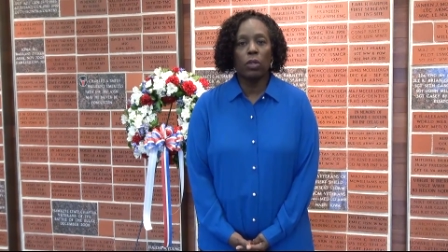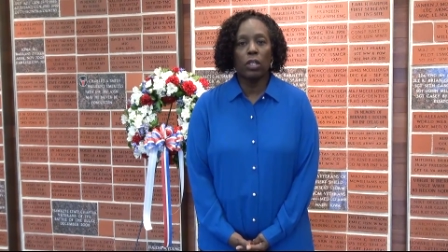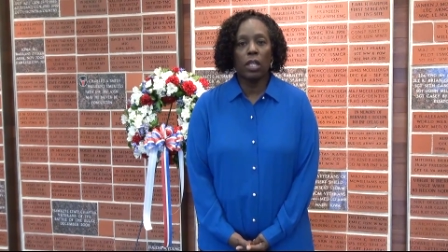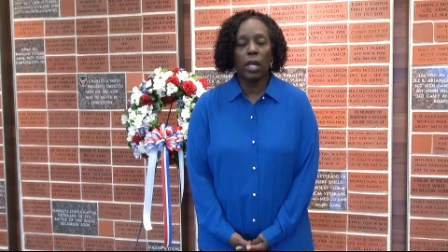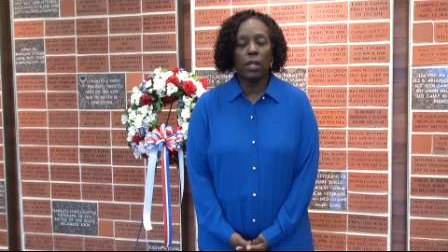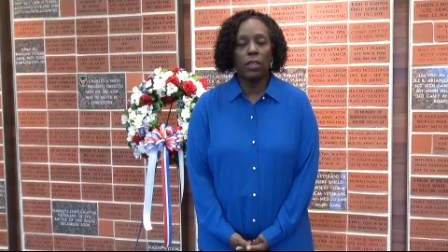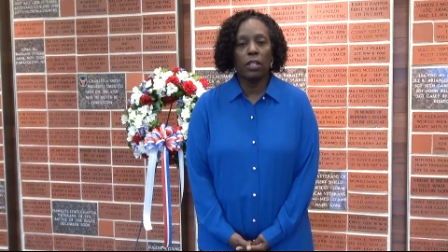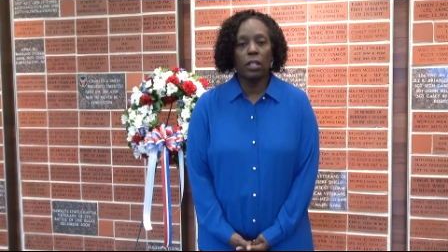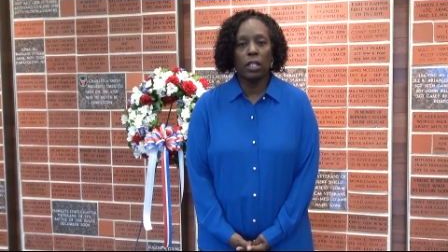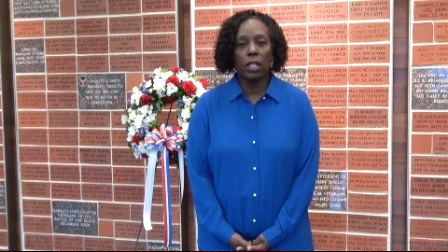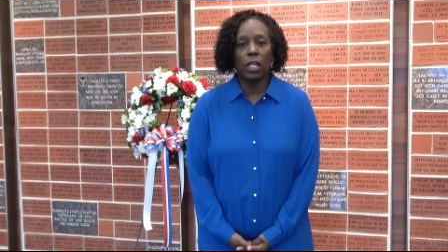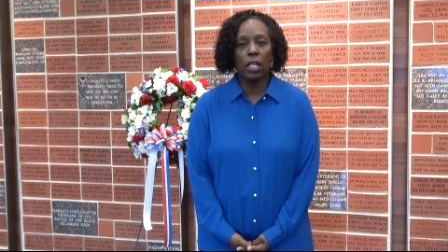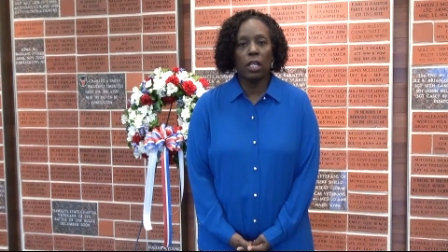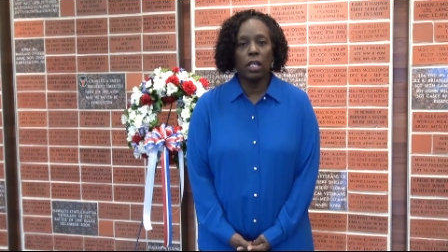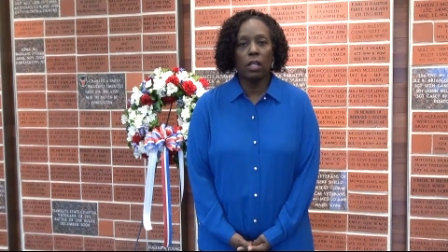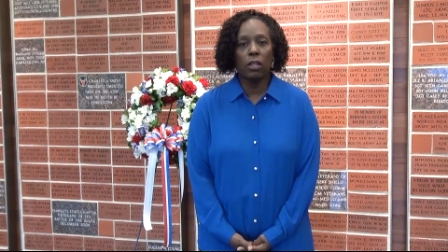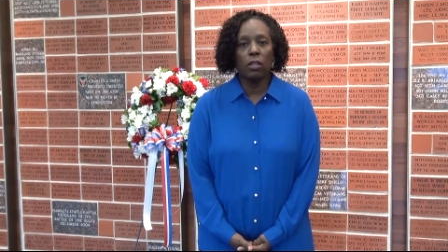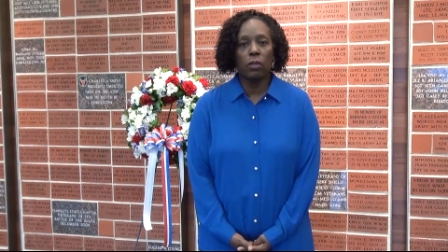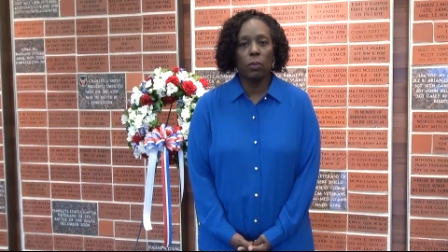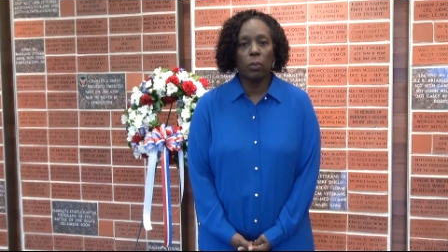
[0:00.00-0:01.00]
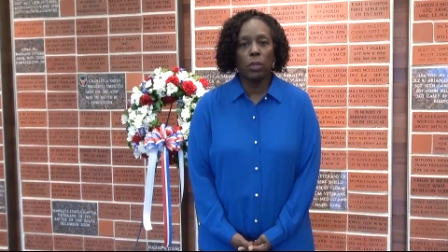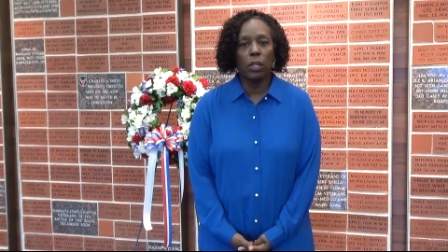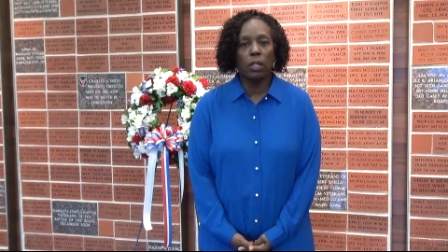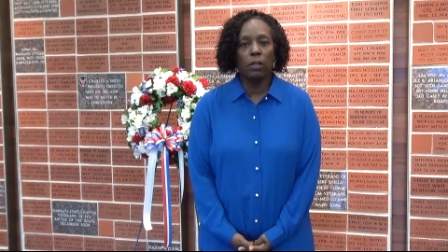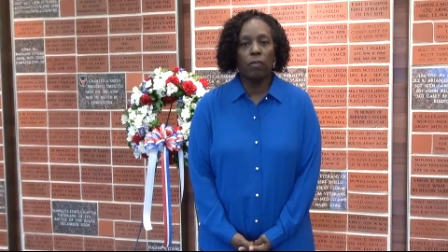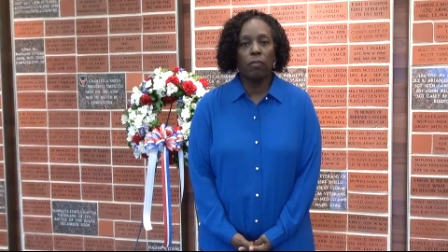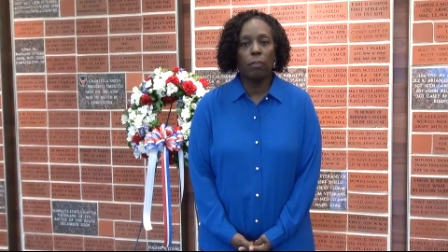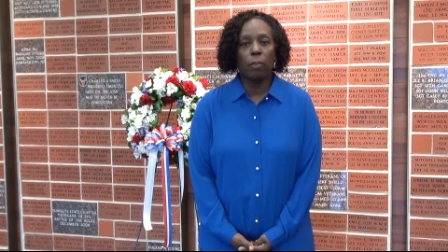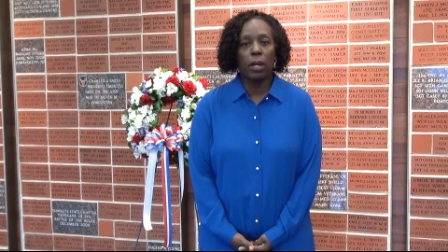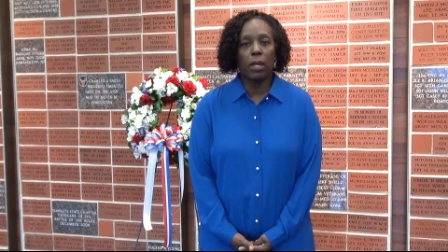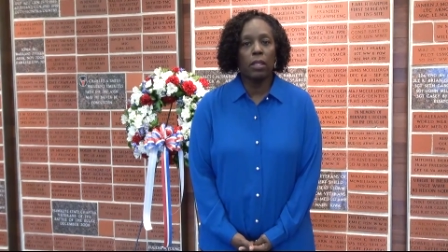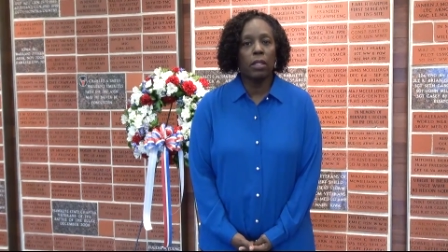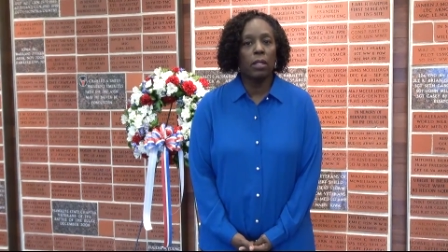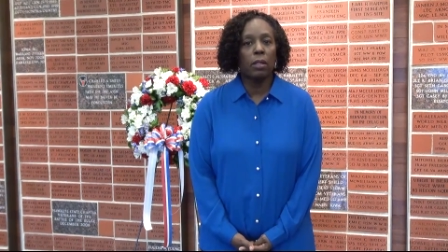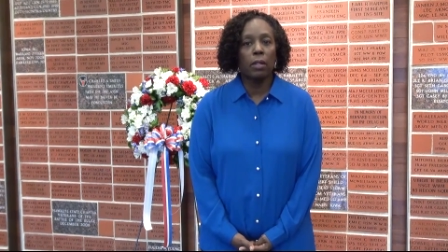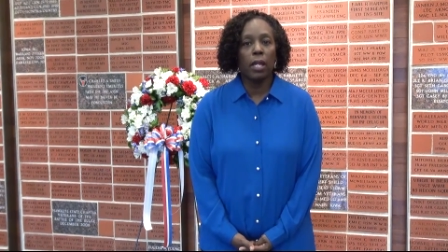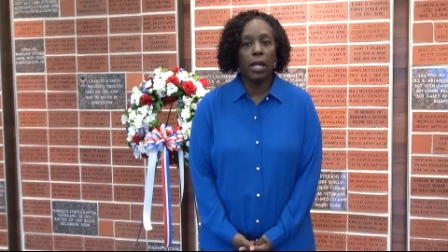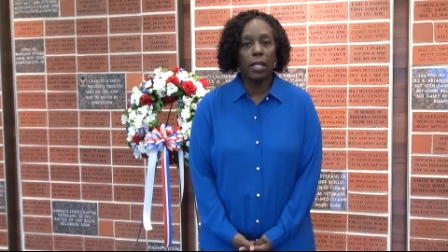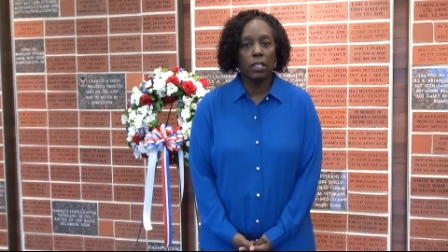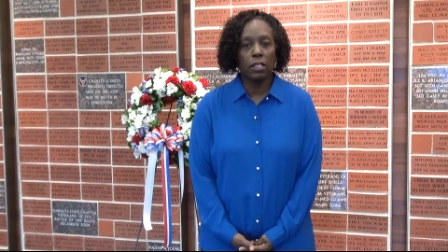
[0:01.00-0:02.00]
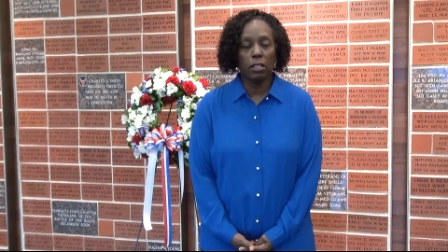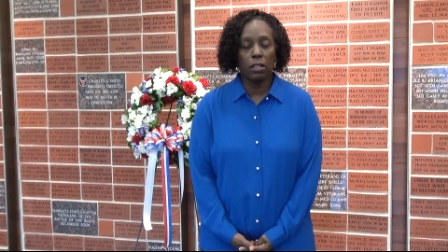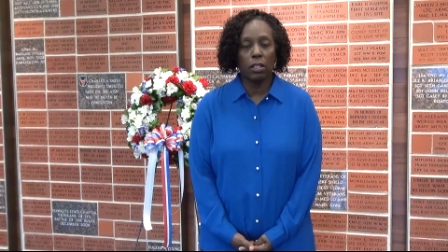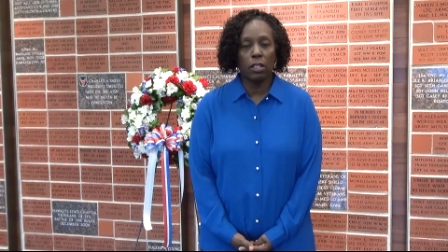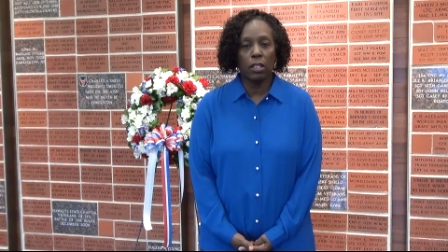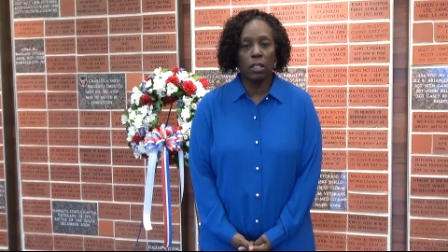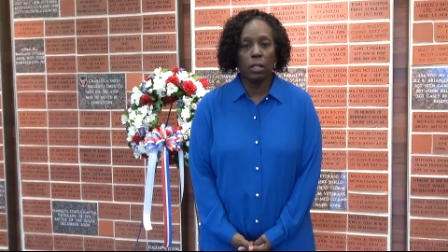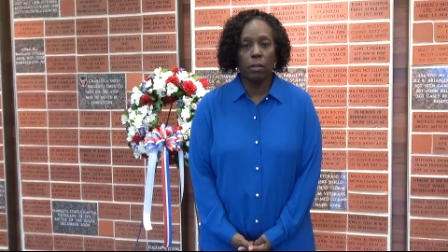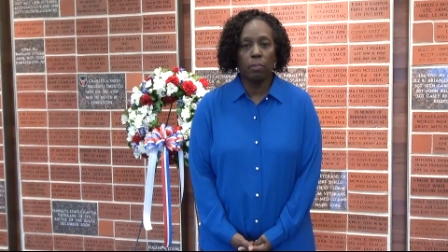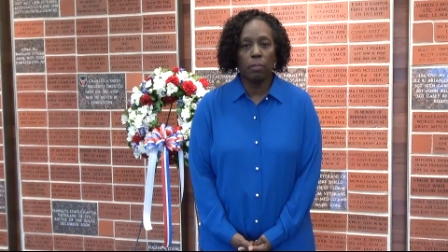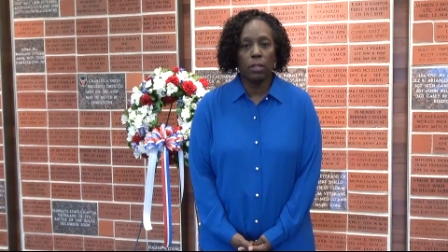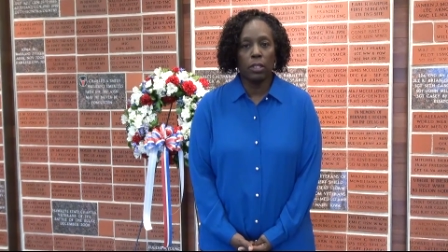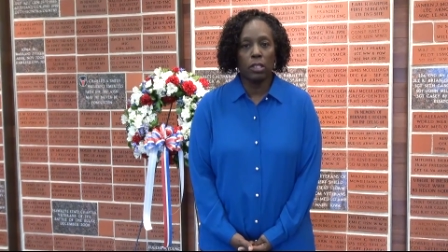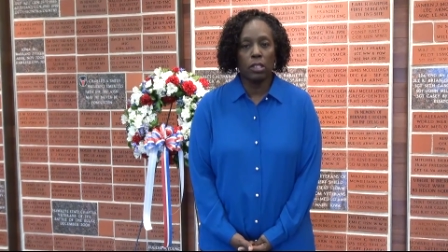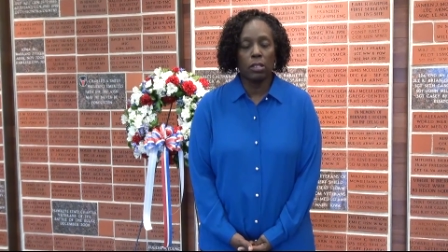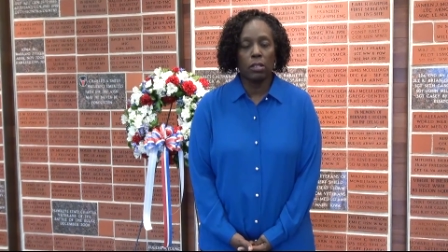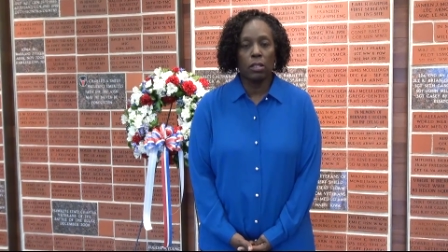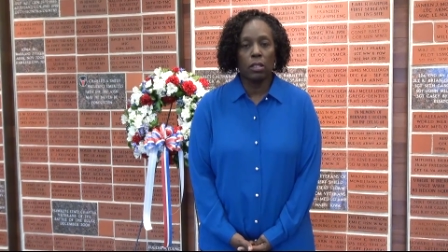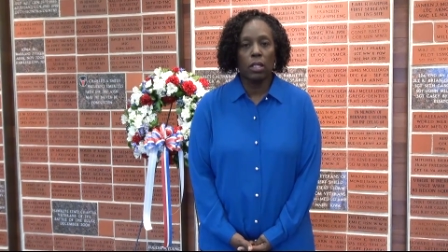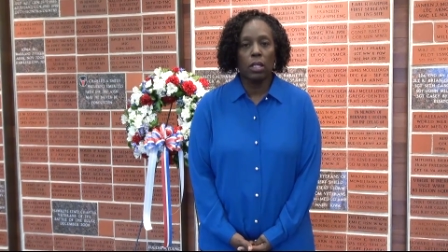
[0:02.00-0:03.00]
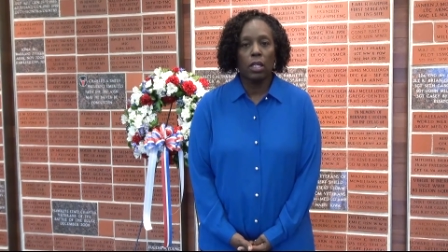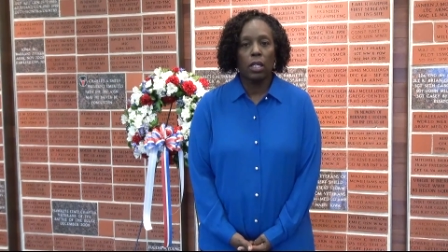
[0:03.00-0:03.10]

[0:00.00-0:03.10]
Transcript: without the laying of the wreath by the Knights of Columbus.